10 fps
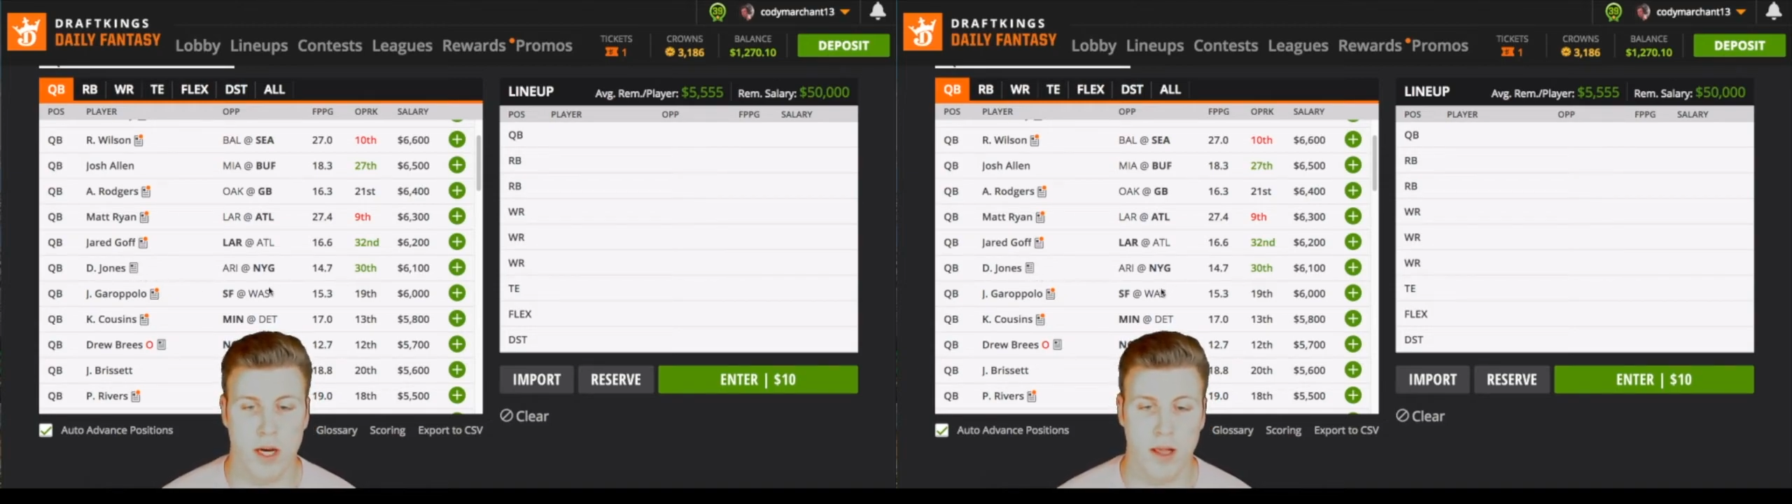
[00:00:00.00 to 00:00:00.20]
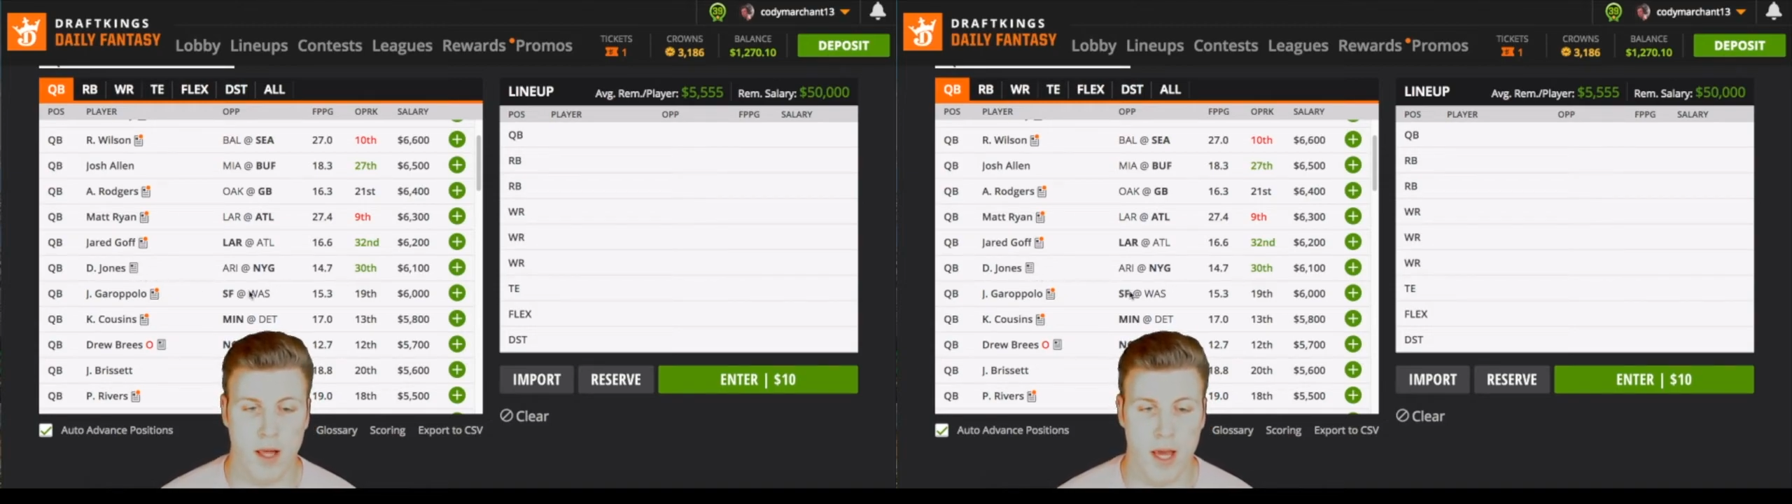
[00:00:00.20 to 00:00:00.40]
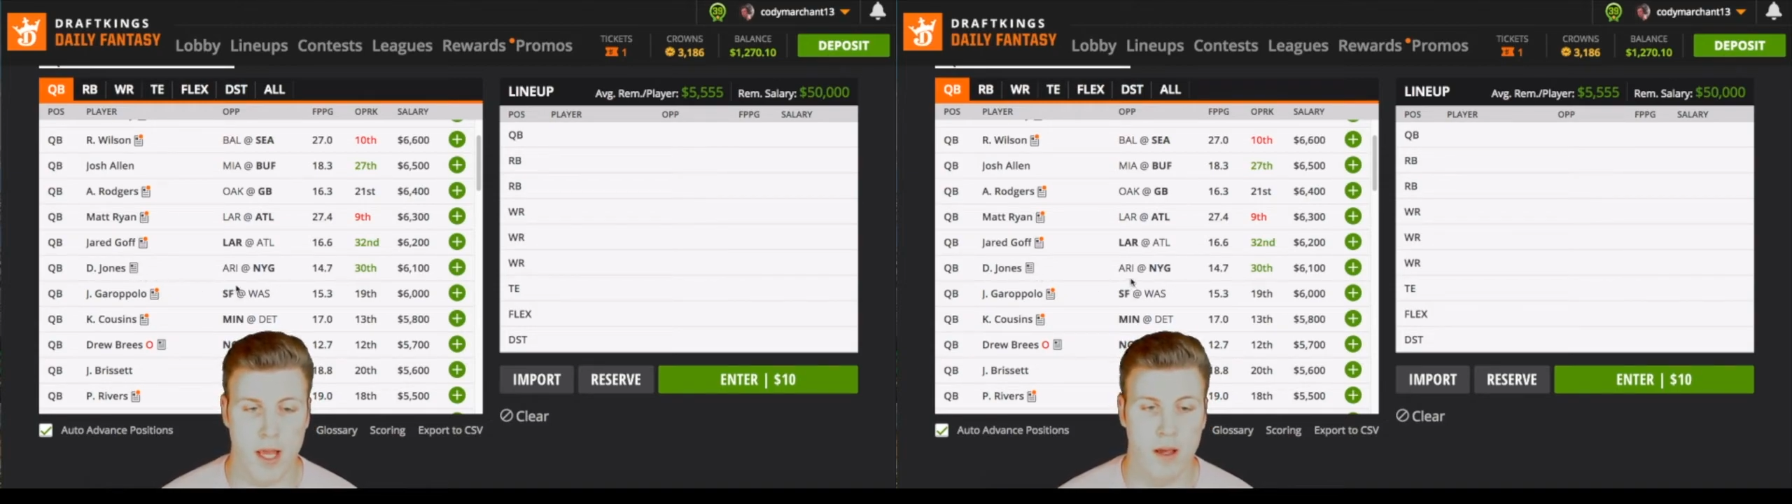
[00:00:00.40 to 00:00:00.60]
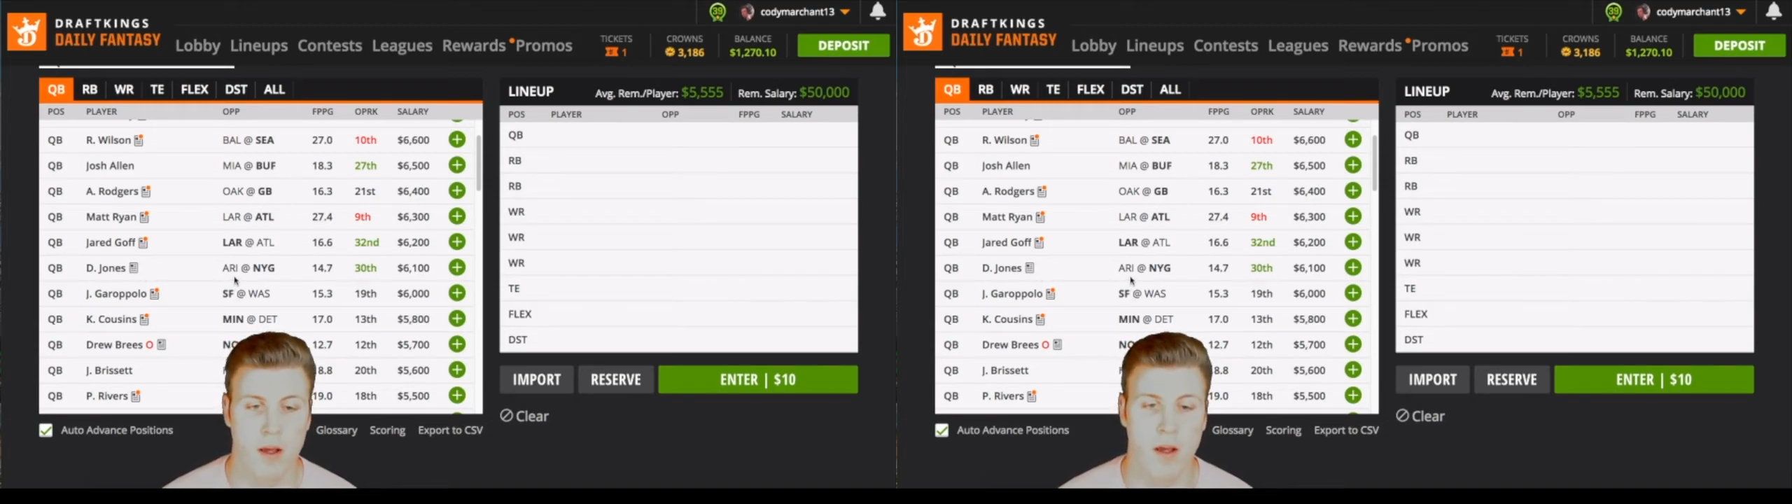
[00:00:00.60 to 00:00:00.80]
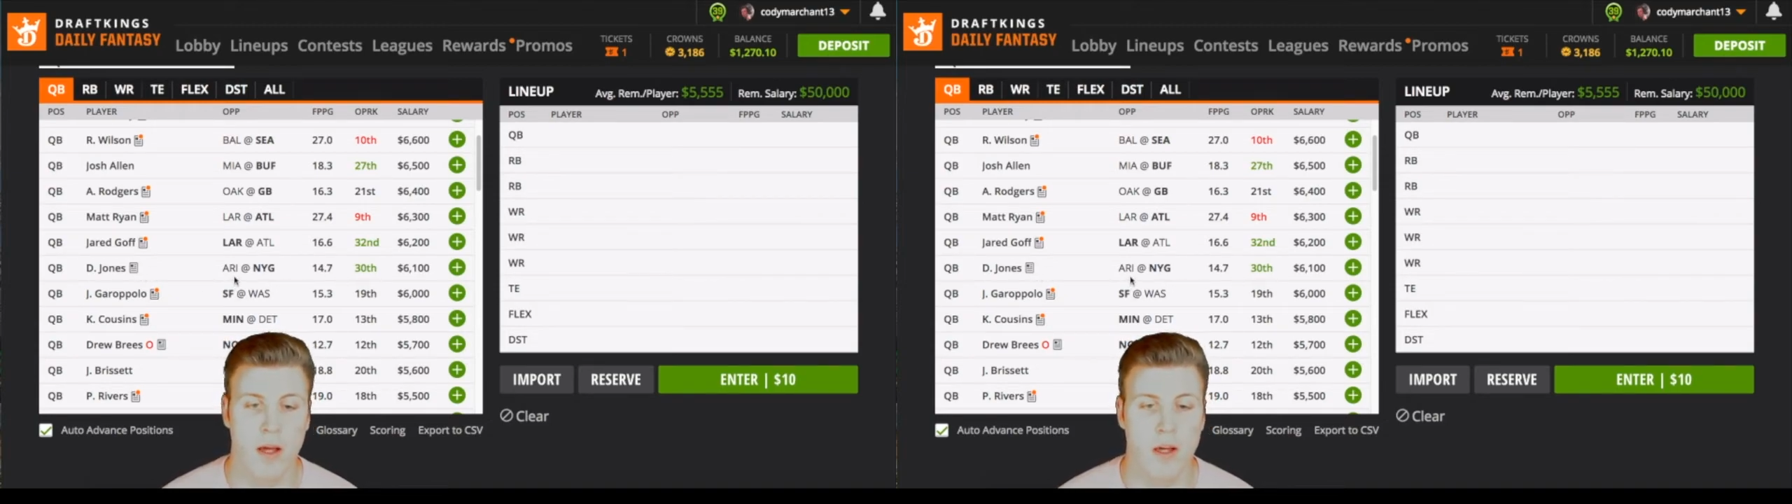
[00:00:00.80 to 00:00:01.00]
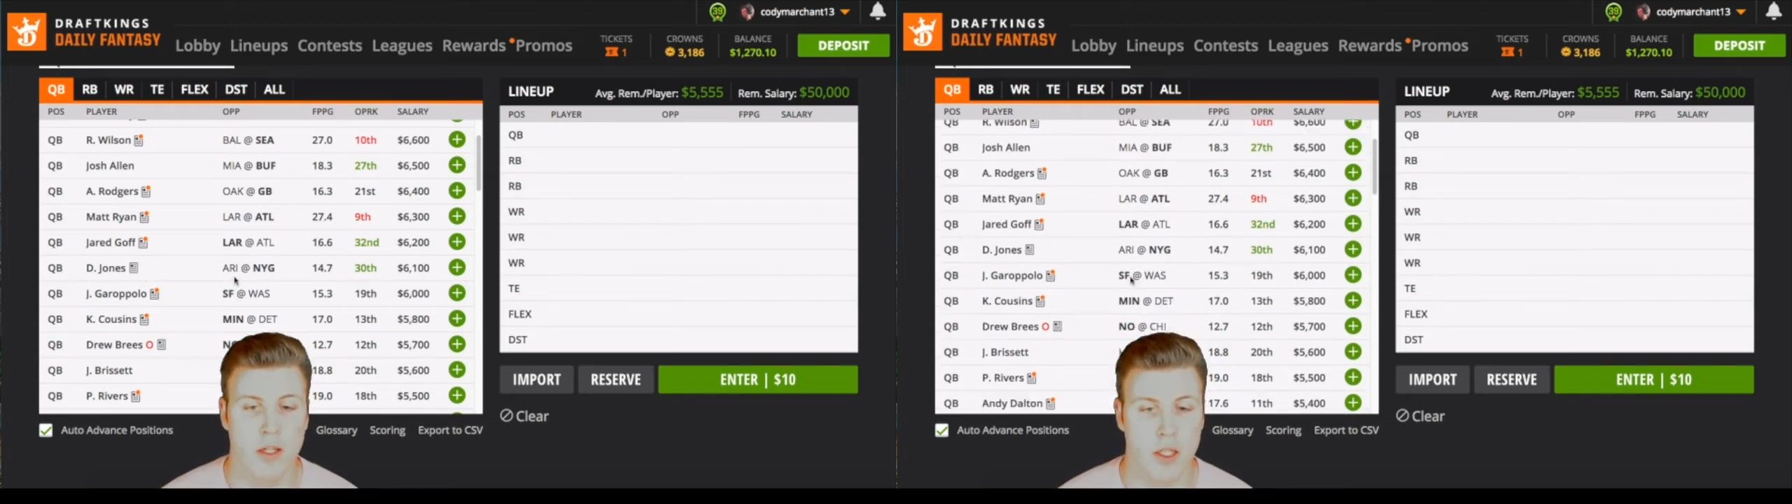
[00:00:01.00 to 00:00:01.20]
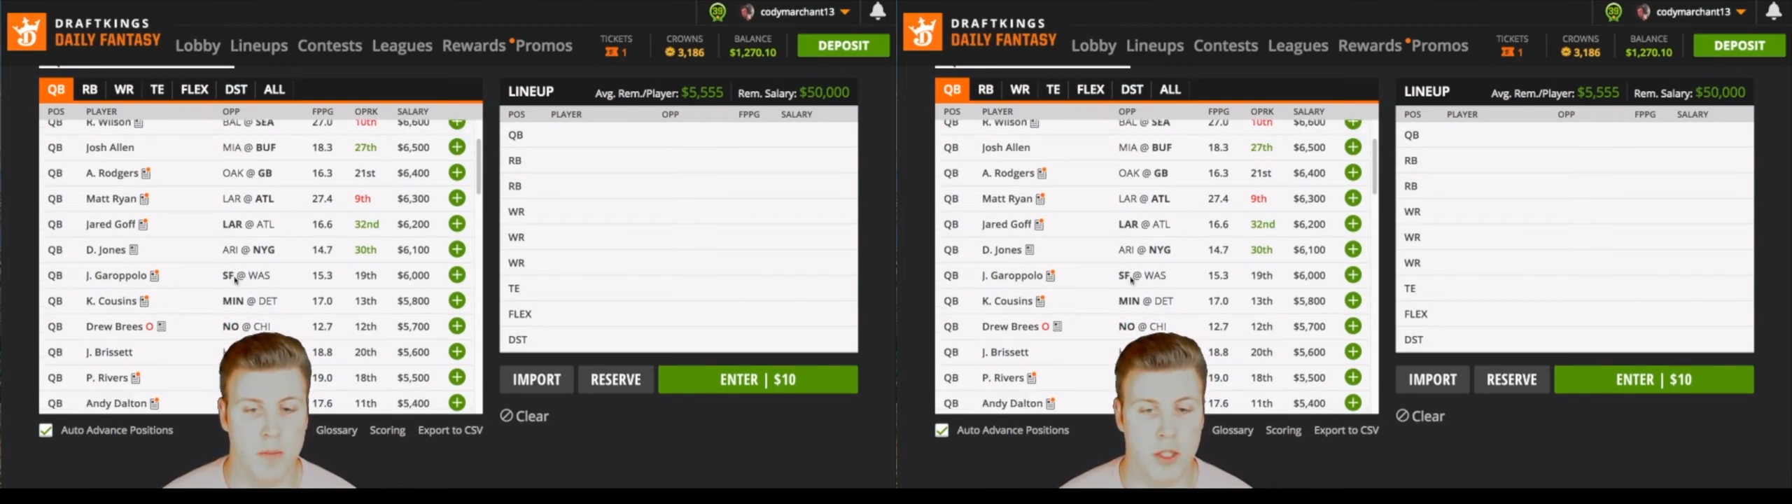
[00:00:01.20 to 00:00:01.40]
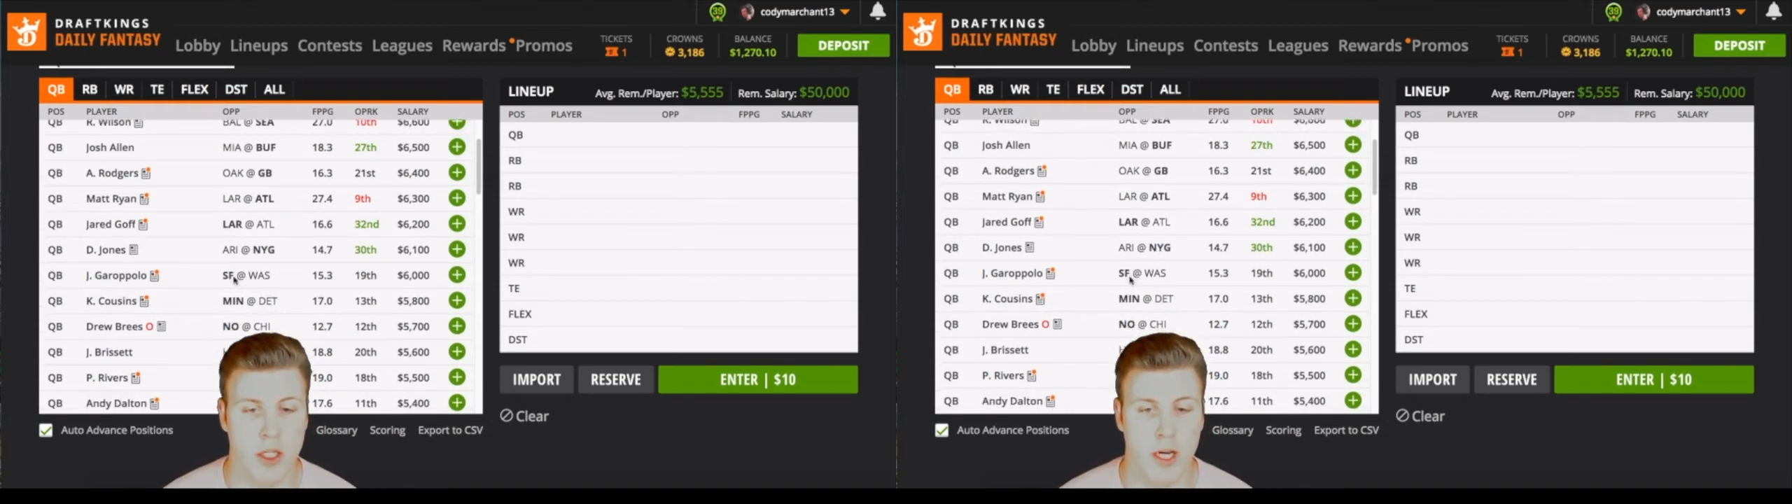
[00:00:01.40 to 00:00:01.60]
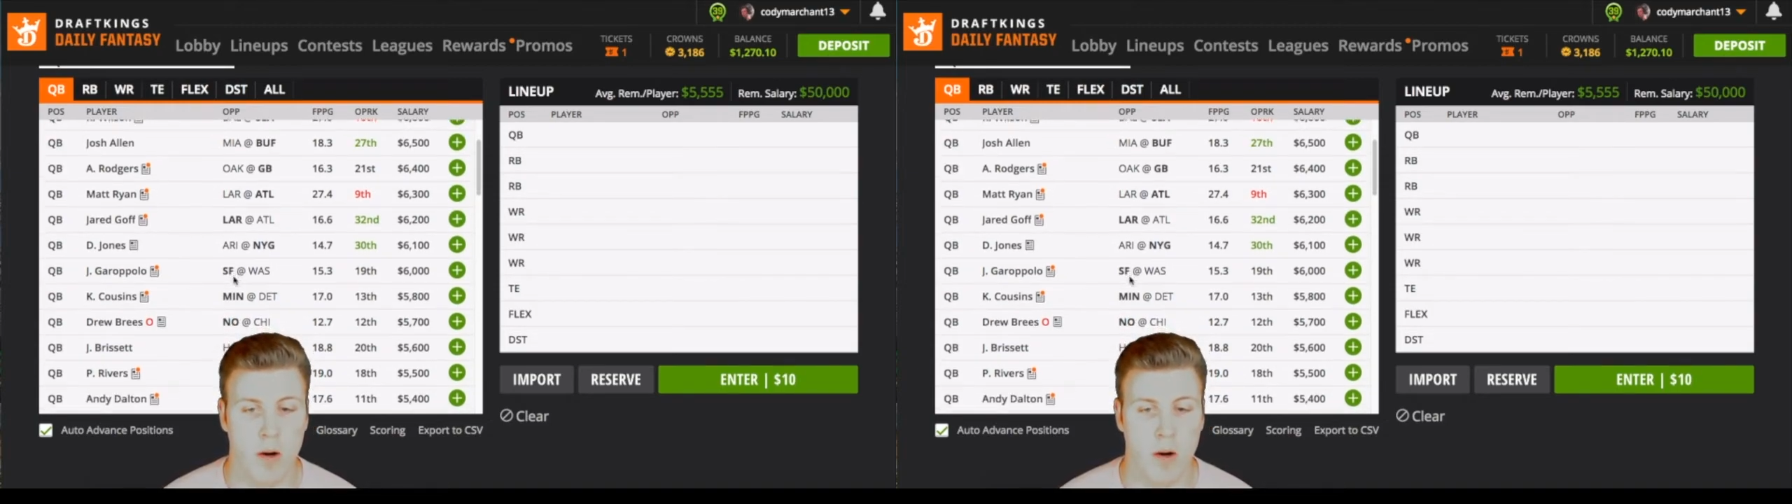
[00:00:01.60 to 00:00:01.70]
I like Jimmy G